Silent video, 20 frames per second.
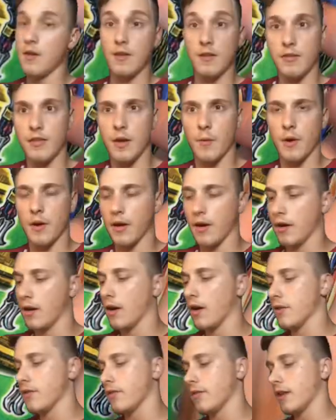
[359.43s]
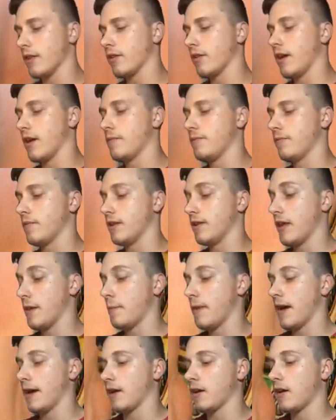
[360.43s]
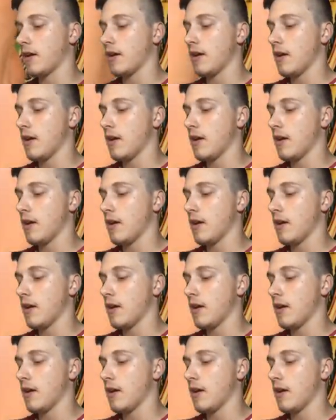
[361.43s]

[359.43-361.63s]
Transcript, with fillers: there were nine cards, and that's there uh, in that pack.